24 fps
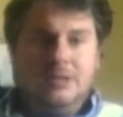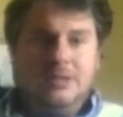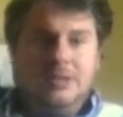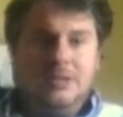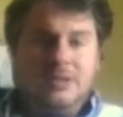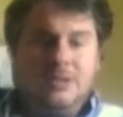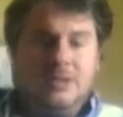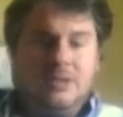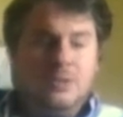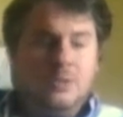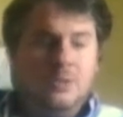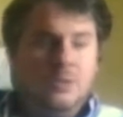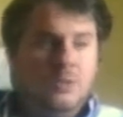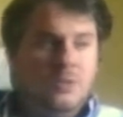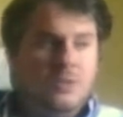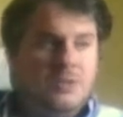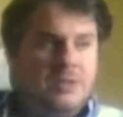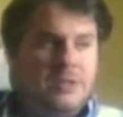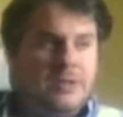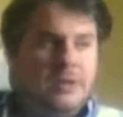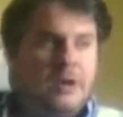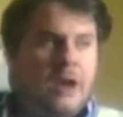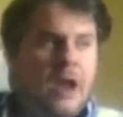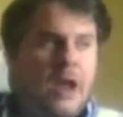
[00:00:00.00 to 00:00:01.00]
These are tools
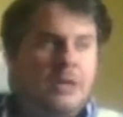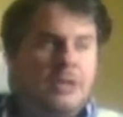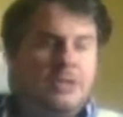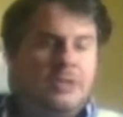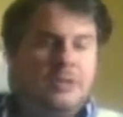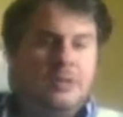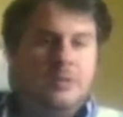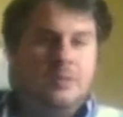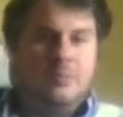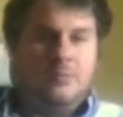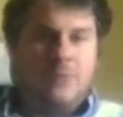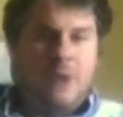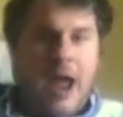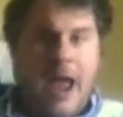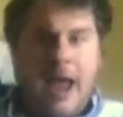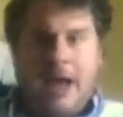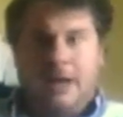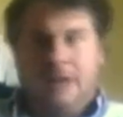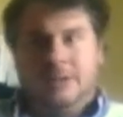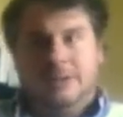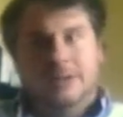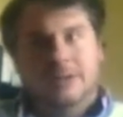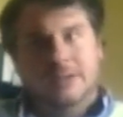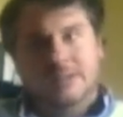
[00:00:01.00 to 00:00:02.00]
that are actually in
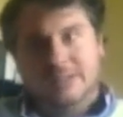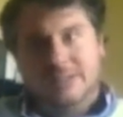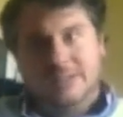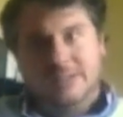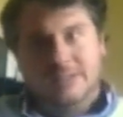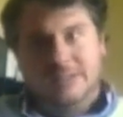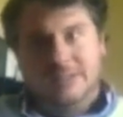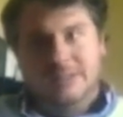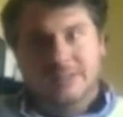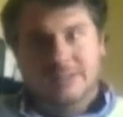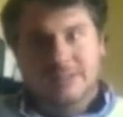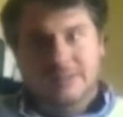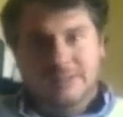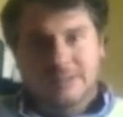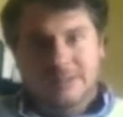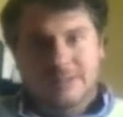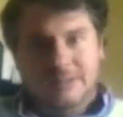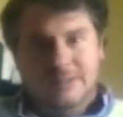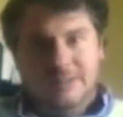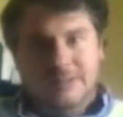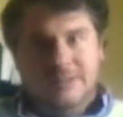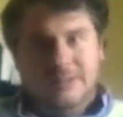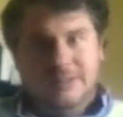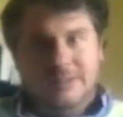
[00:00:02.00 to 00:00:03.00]
practice.
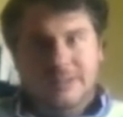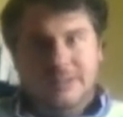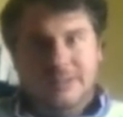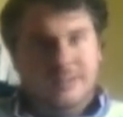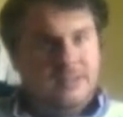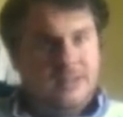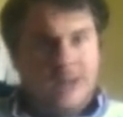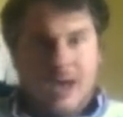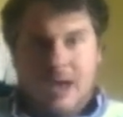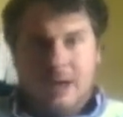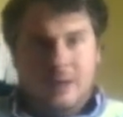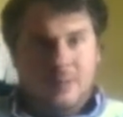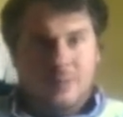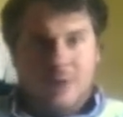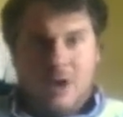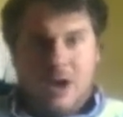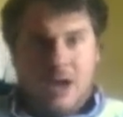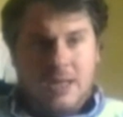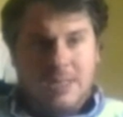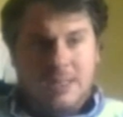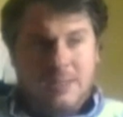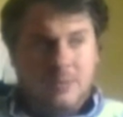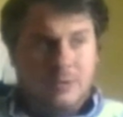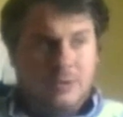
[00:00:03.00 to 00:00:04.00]
It's not
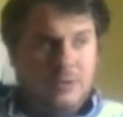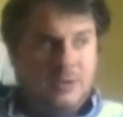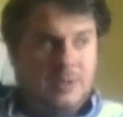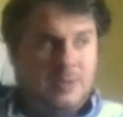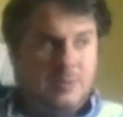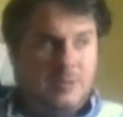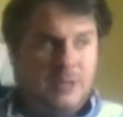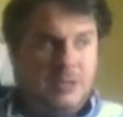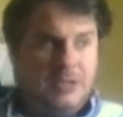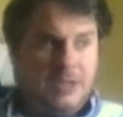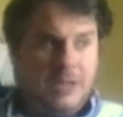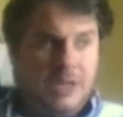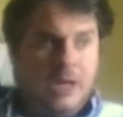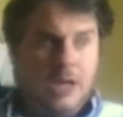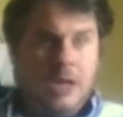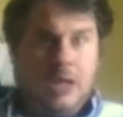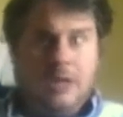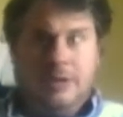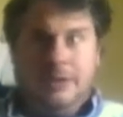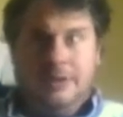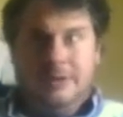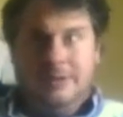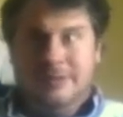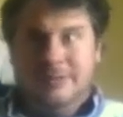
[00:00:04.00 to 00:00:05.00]
impossible. It's been done.
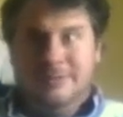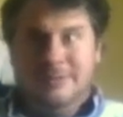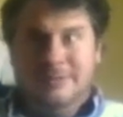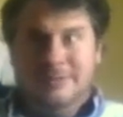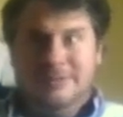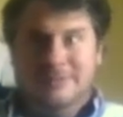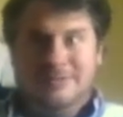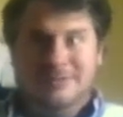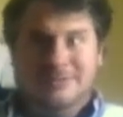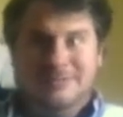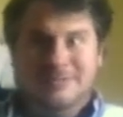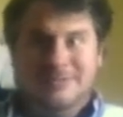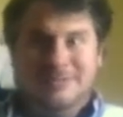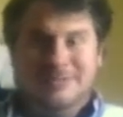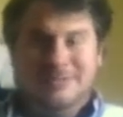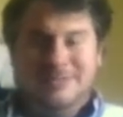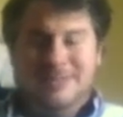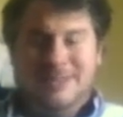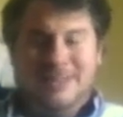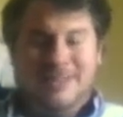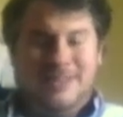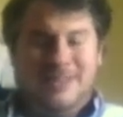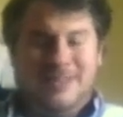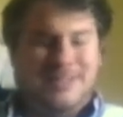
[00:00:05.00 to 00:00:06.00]

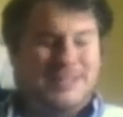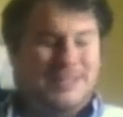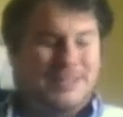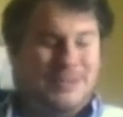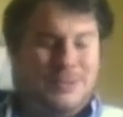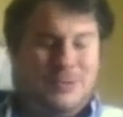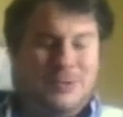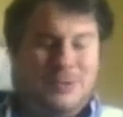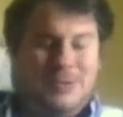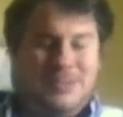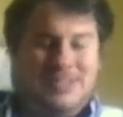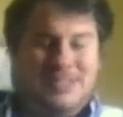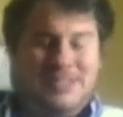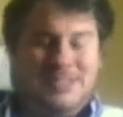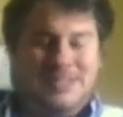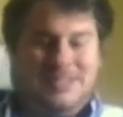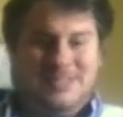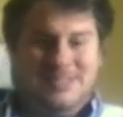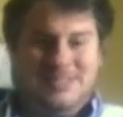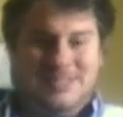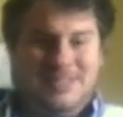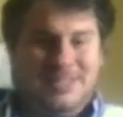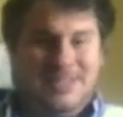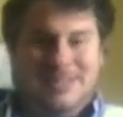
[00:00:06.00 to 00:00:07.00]
And that's the coolest
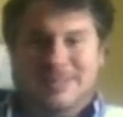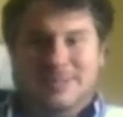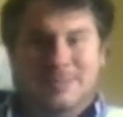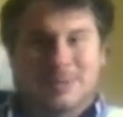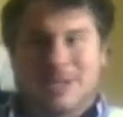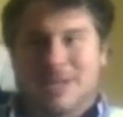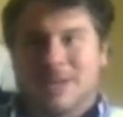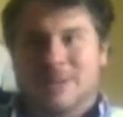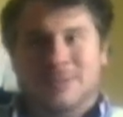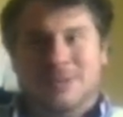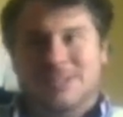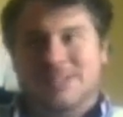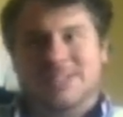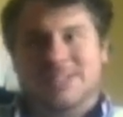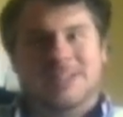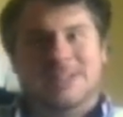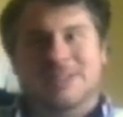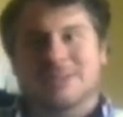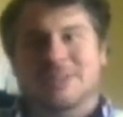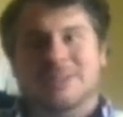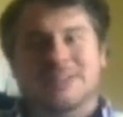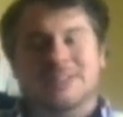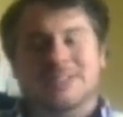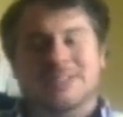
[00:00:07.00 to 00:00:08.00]
thing to be able to sit
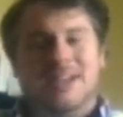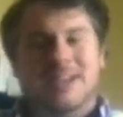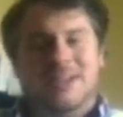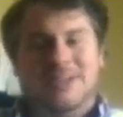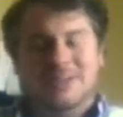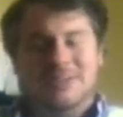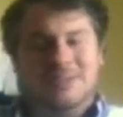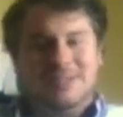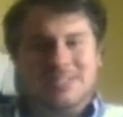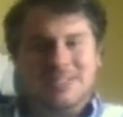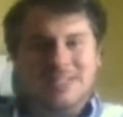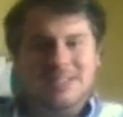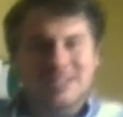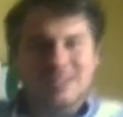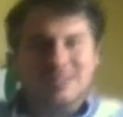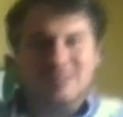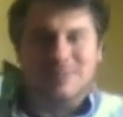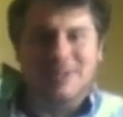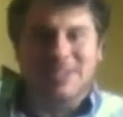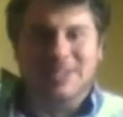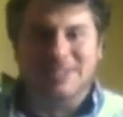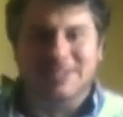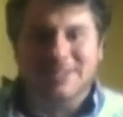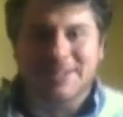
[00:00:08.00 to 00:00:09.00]
here and tell you is that it's
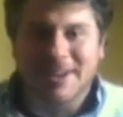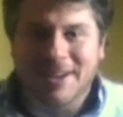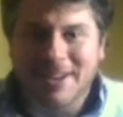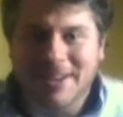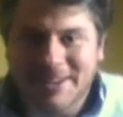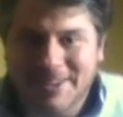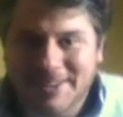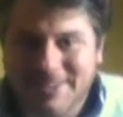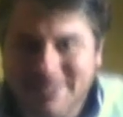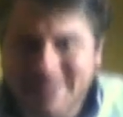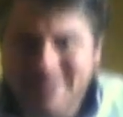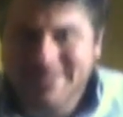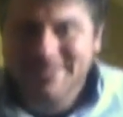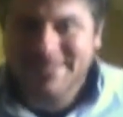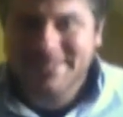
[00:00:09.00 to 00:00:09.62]
being done.